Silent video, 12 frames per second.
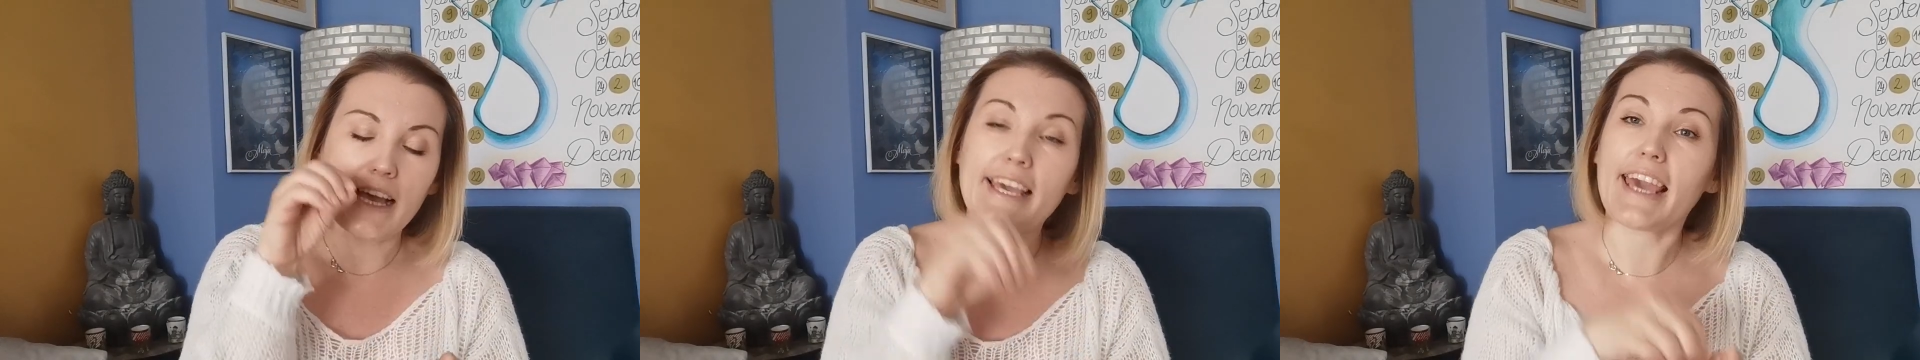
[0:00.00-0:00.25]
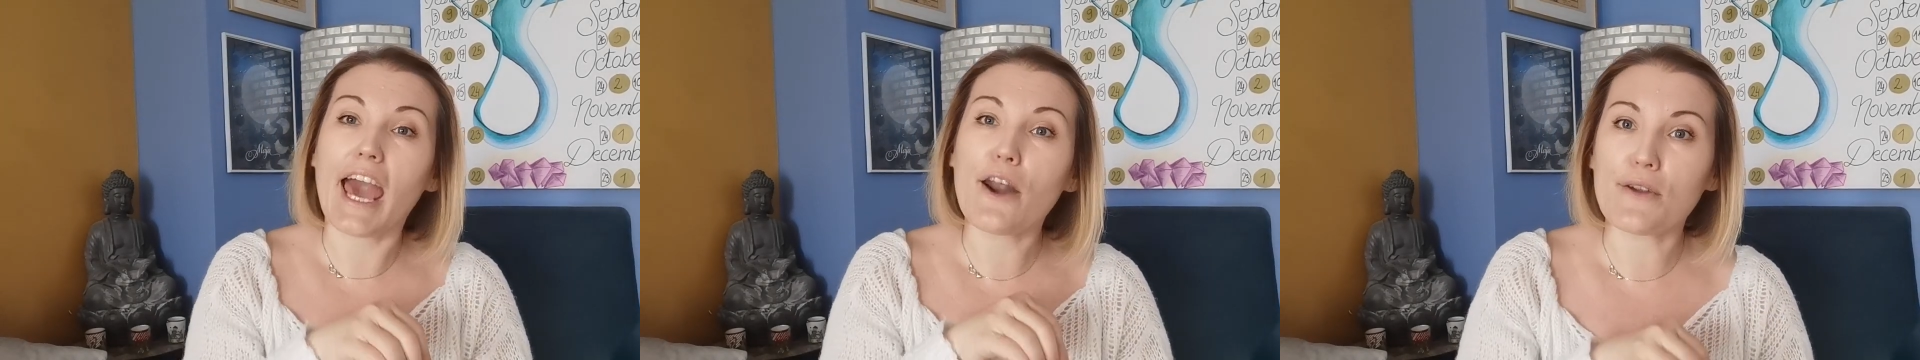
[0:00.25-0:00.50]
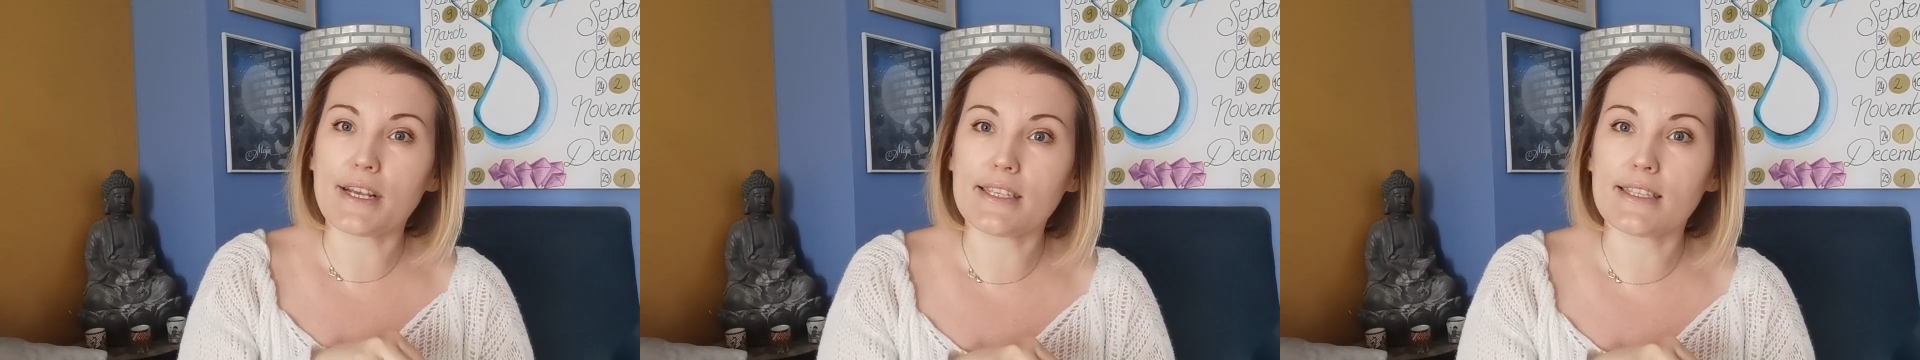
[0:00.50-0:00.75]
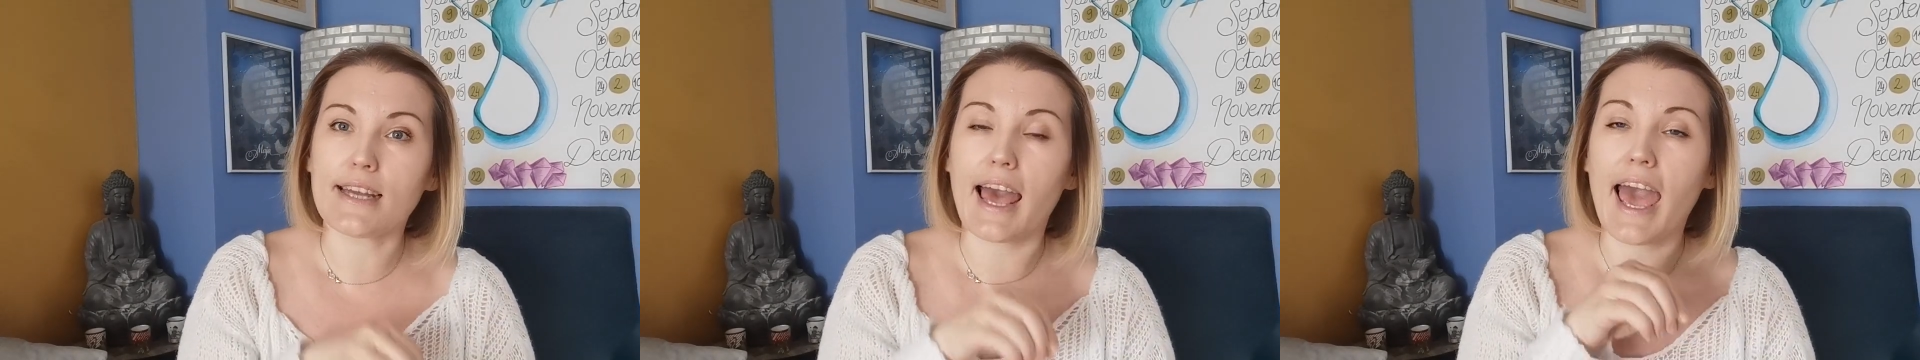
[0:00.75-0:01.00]

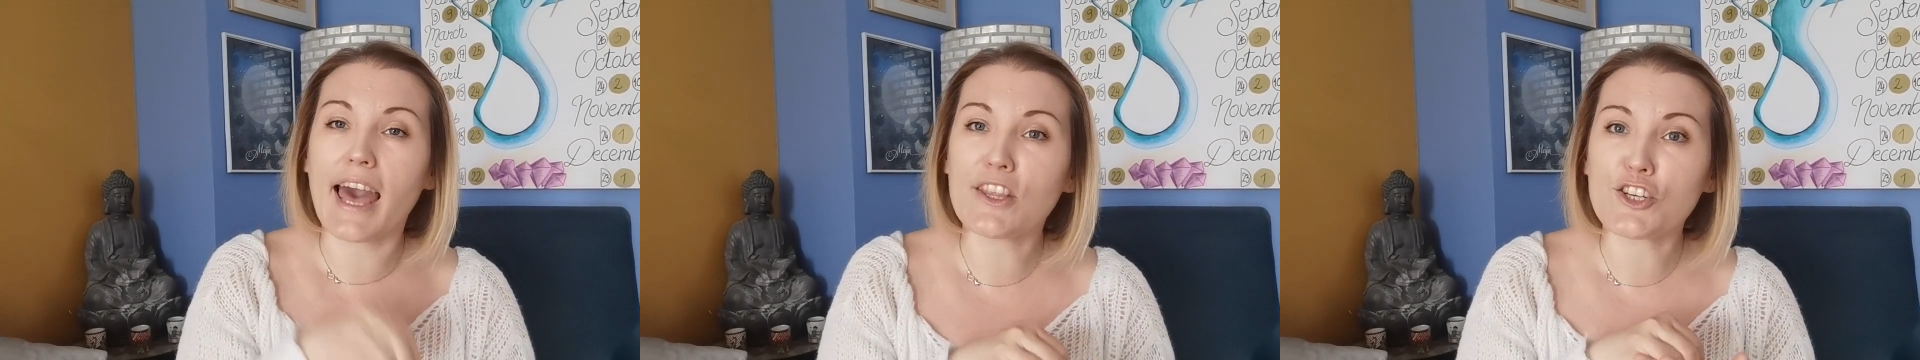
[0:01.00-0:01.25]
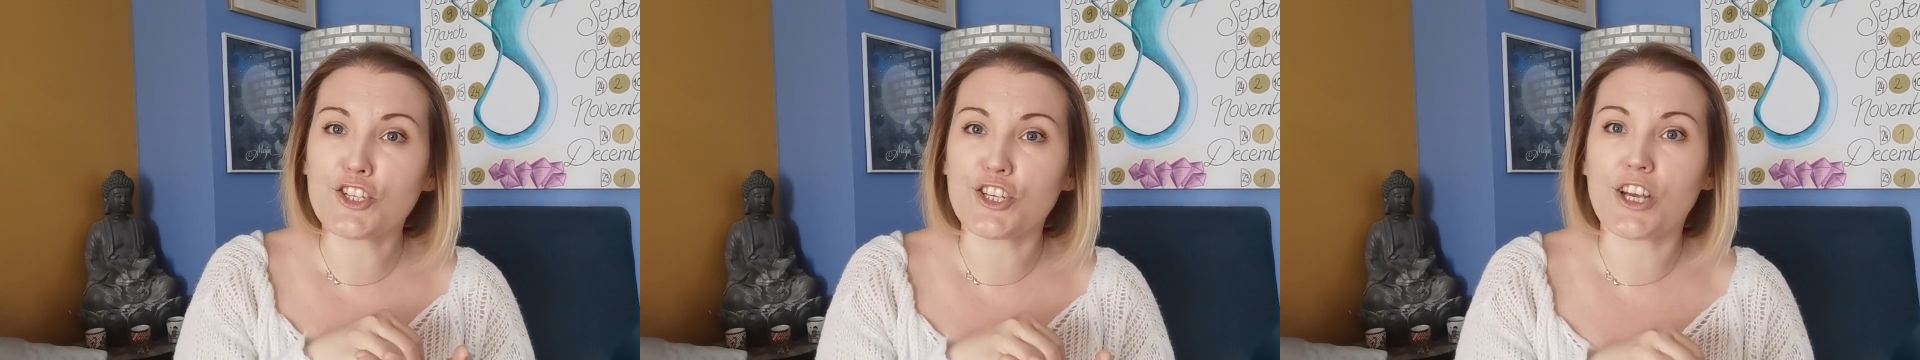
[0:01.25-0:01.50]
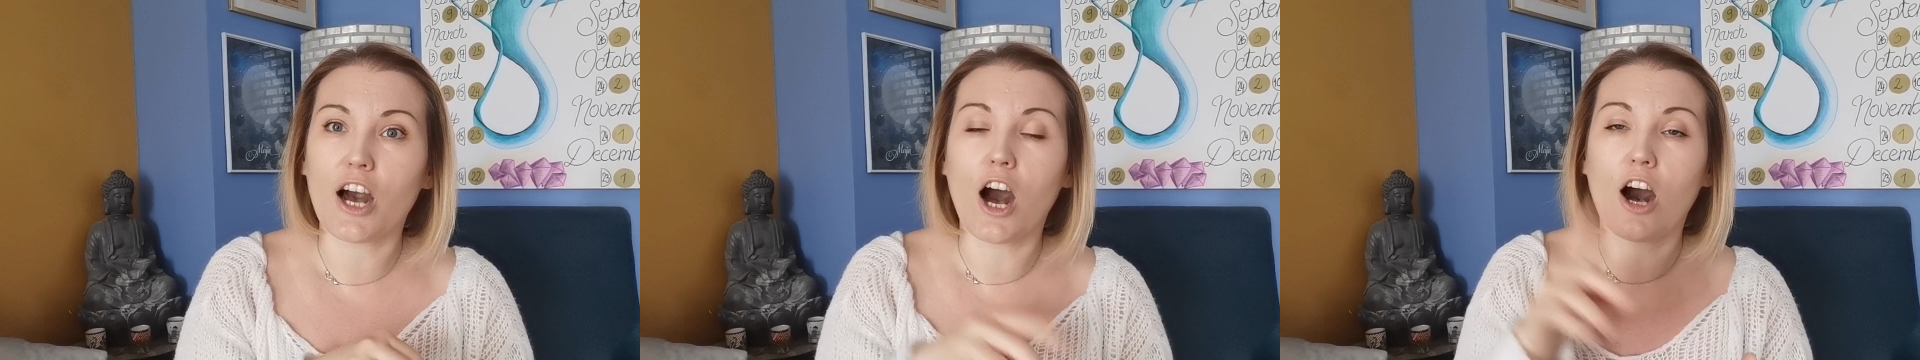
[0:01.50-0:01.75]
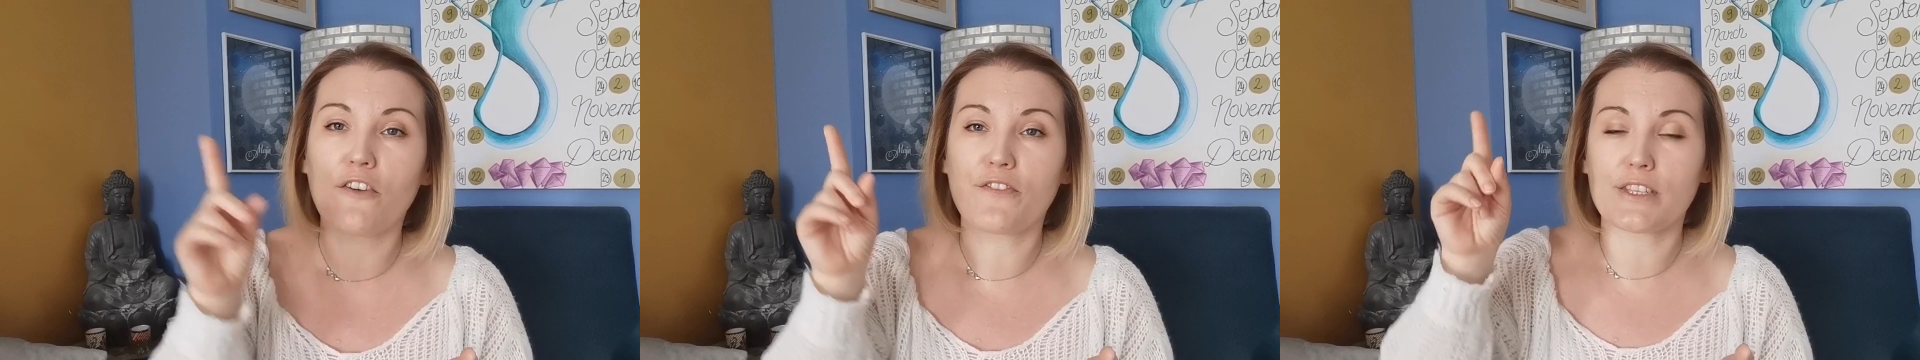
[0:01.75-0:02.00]
carries the energy
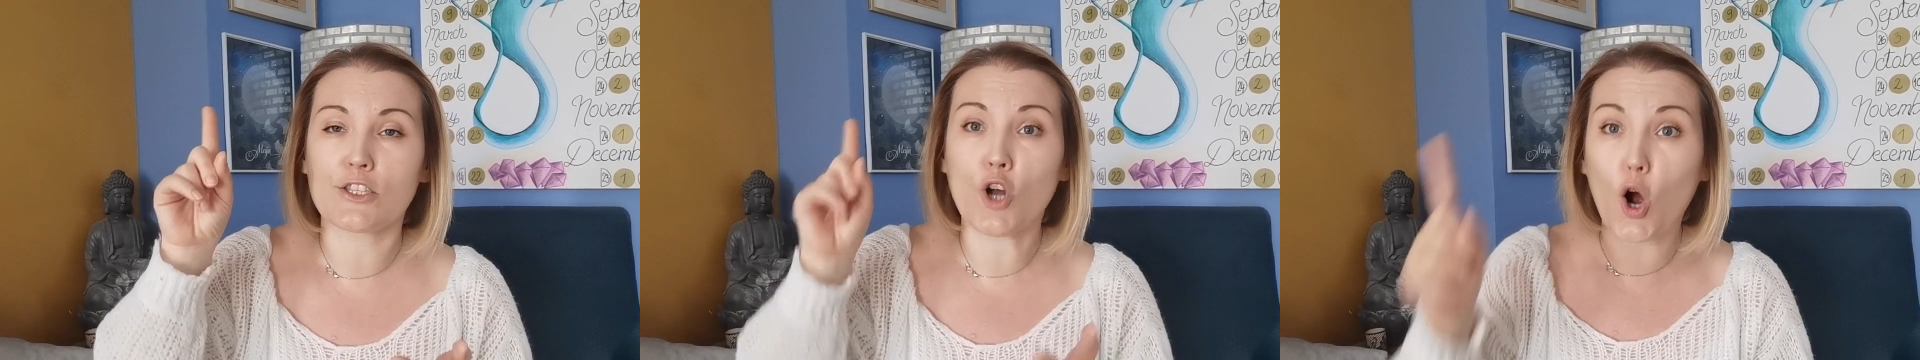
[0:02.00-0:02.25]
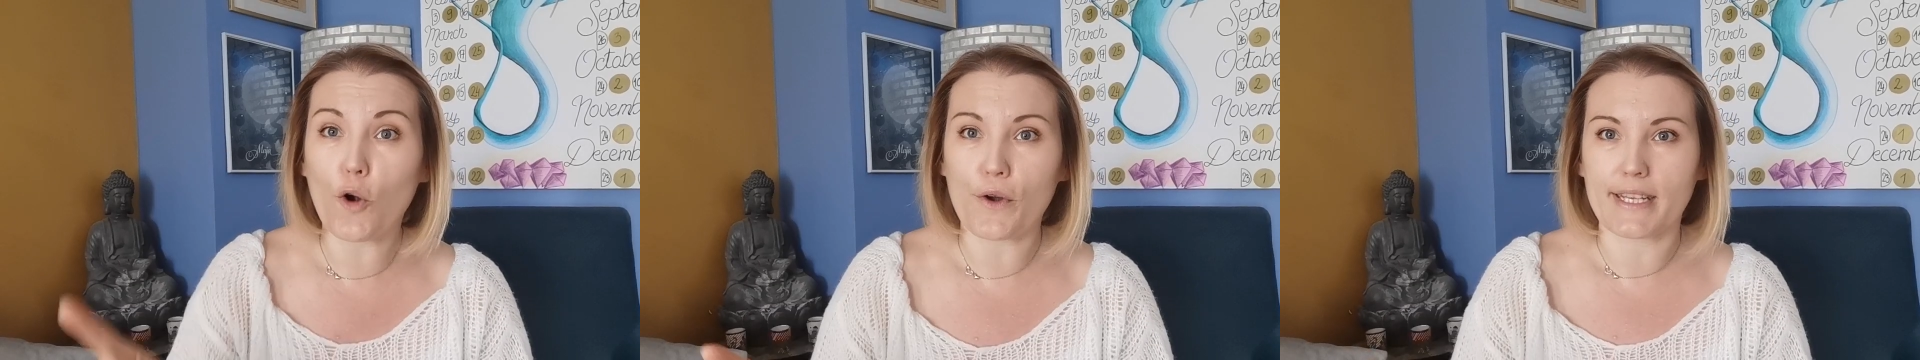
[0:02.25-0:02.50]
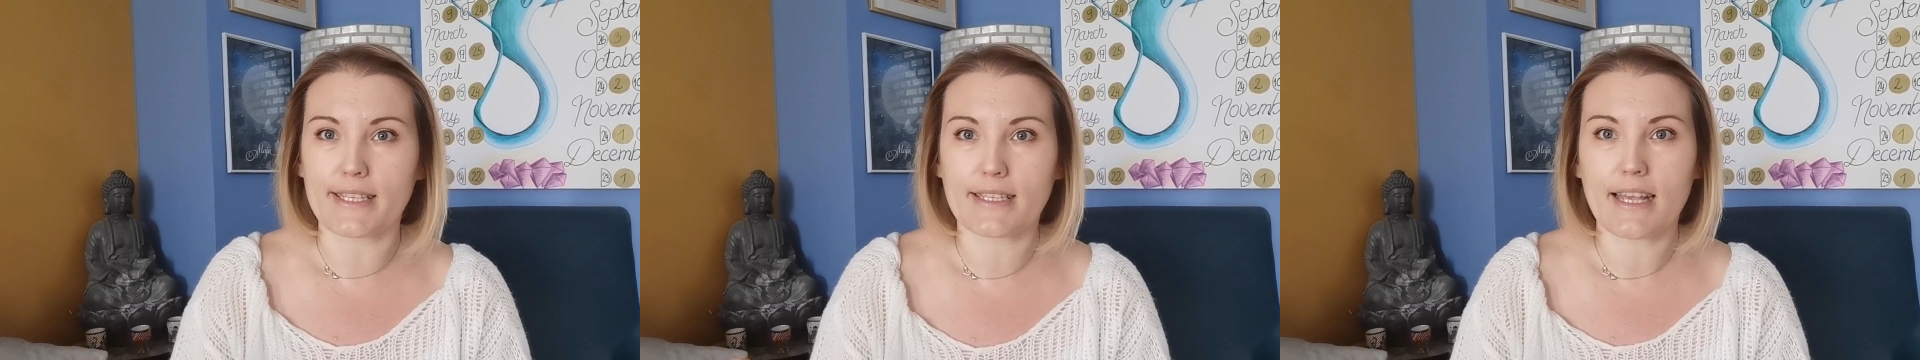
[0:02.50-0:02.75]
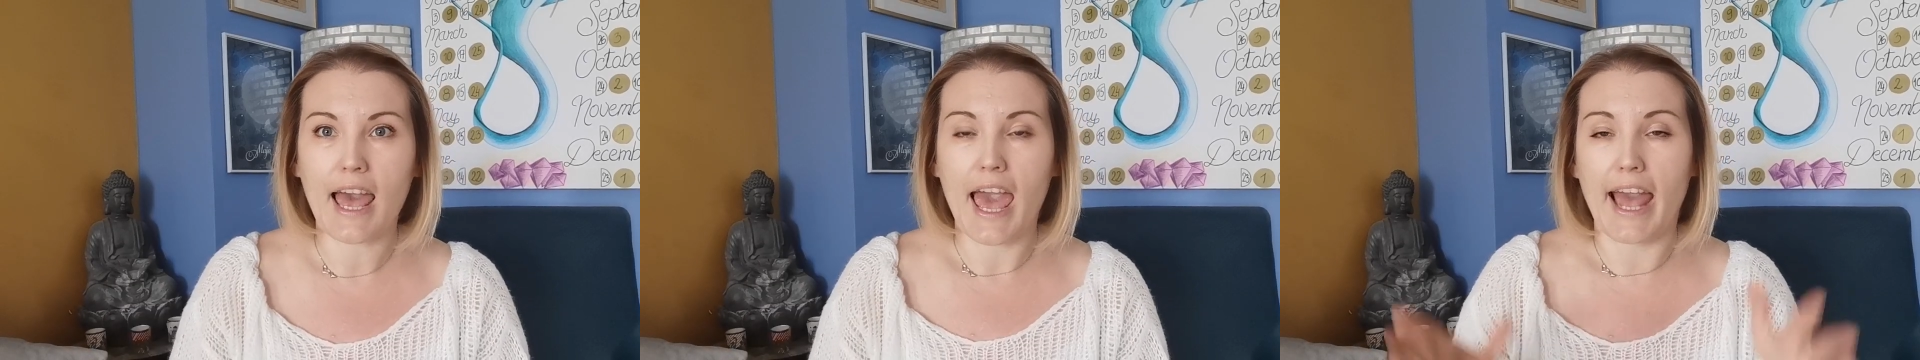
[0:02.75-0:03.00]
of Taurus,